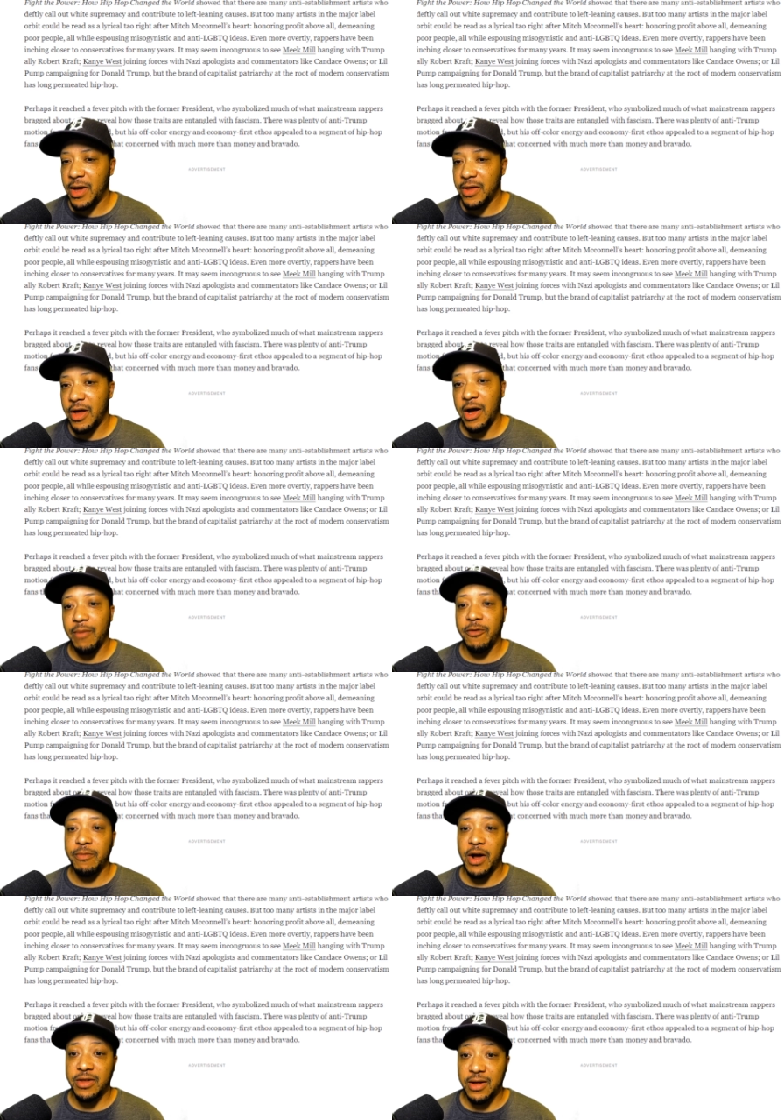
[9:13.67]
They come from
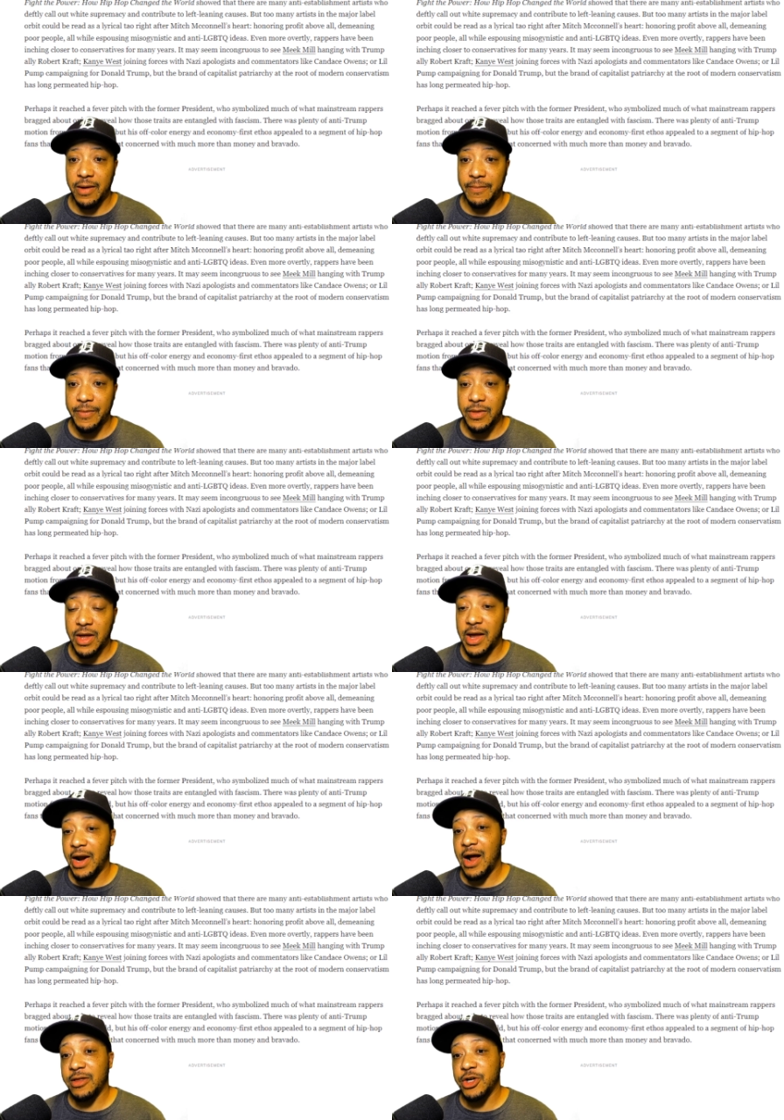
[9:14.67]
nothing. They get it
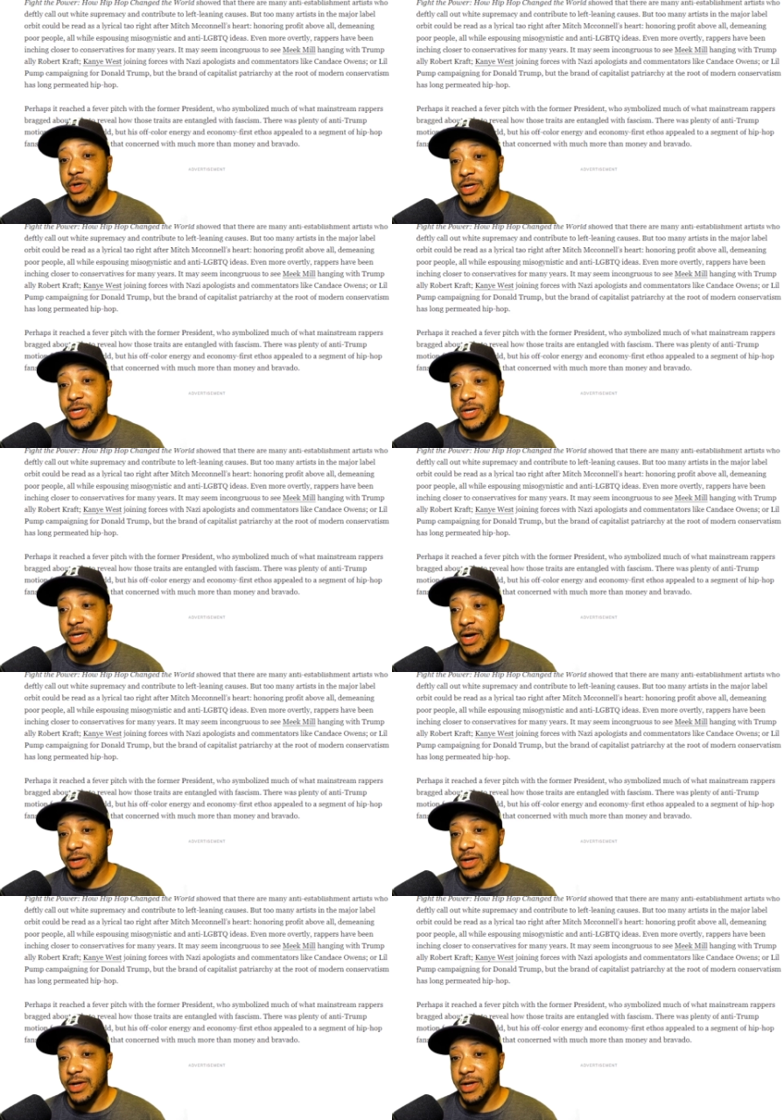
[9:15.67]
out the trenches.